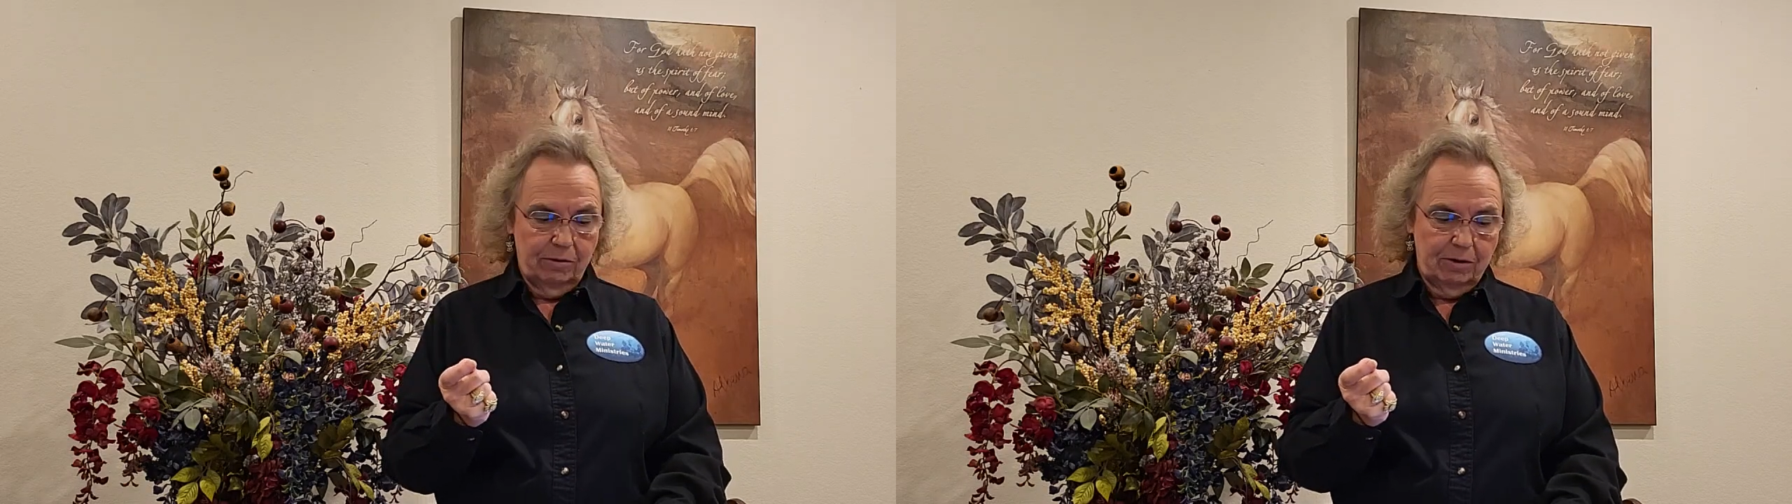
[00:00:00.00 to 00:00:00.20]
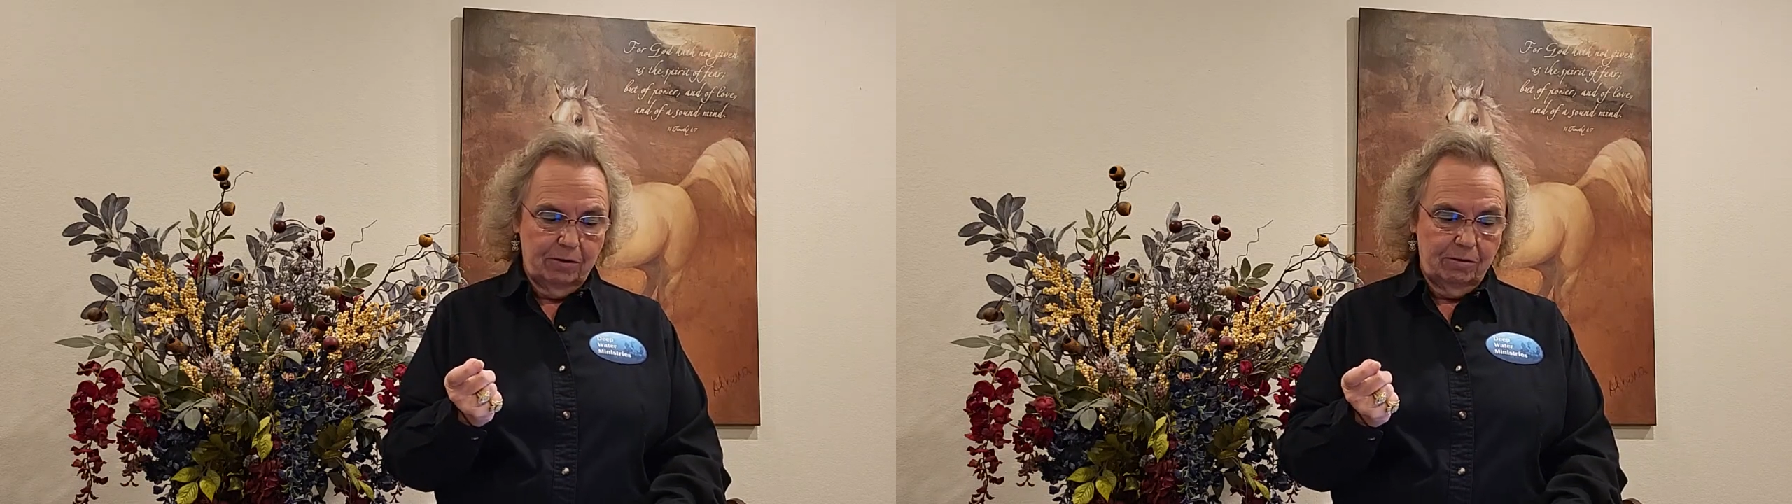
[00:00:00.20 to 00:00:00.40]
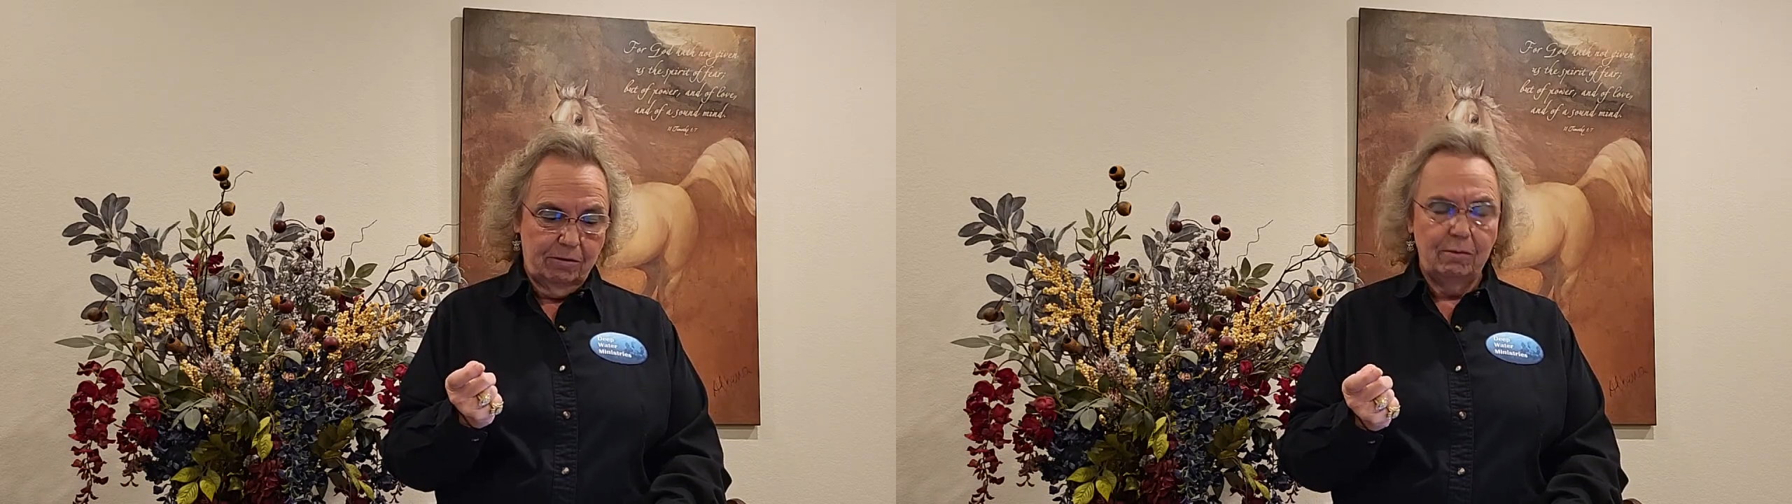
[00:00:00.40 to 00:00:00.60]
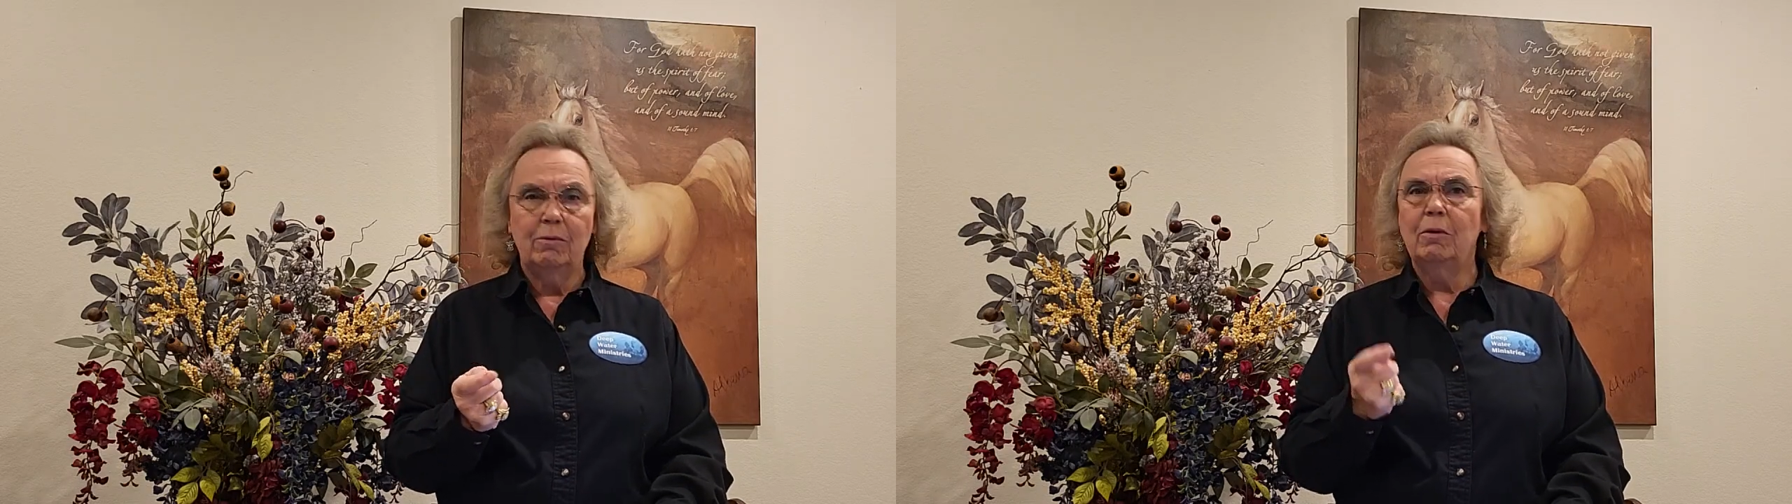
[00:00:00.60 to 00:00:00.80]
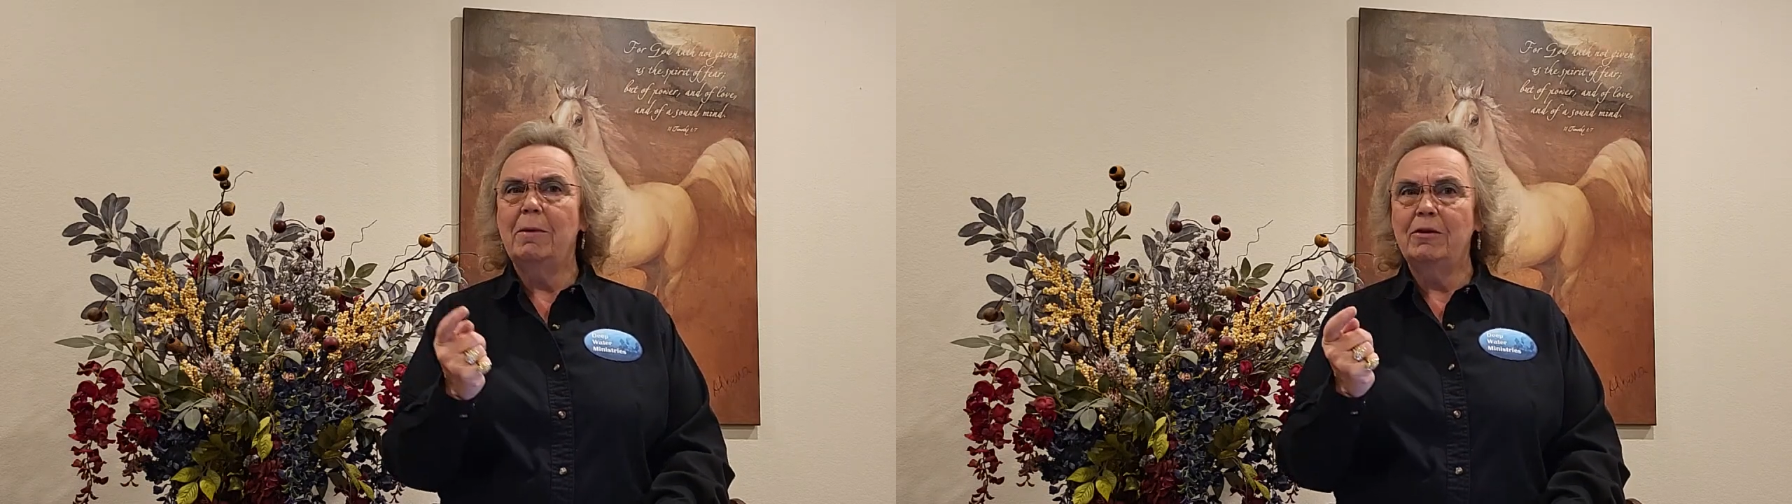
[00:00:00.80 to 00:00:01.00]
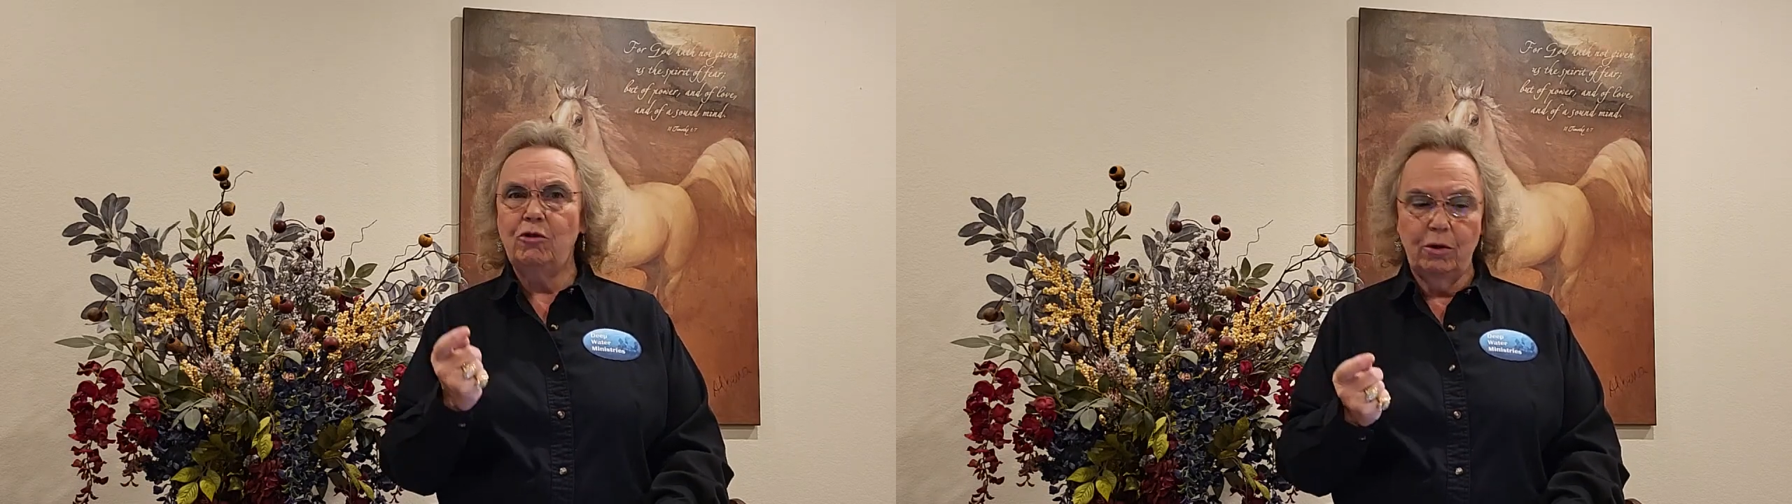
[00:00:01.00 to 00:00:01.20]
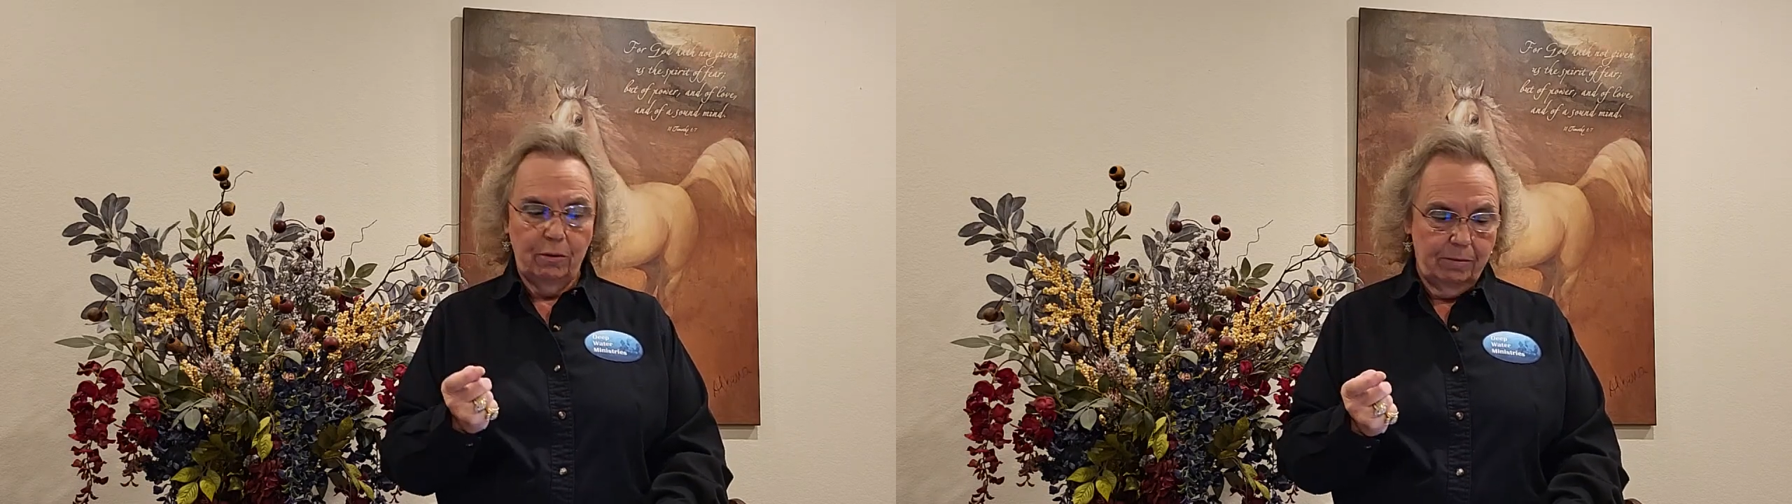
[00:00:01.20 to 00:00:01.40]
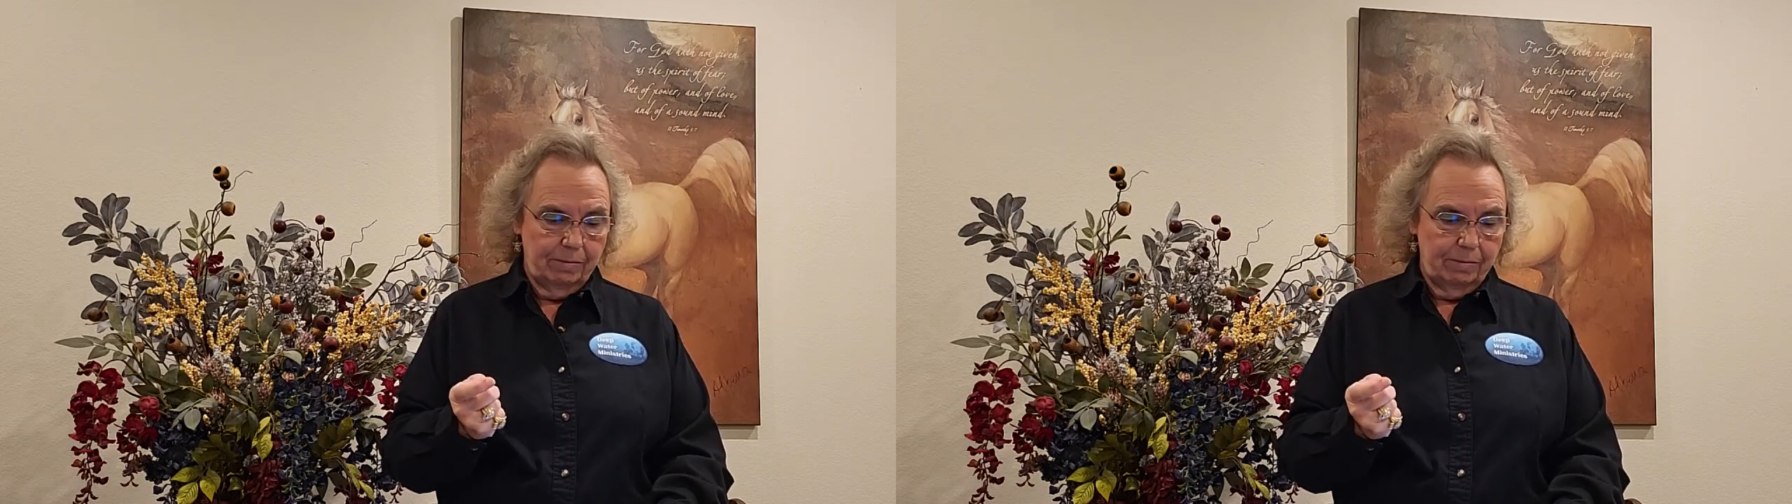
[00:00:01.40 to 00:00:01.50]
says, what about you?